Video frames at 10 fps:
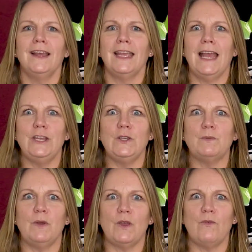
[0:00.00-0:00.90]
Can you
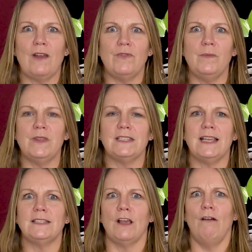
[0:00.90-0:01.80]
spot the grapheme that
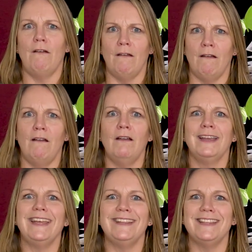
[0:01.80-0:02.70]
says
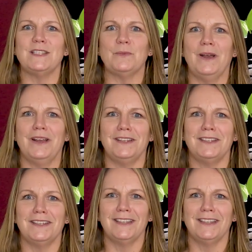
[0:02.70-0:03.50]
in this word?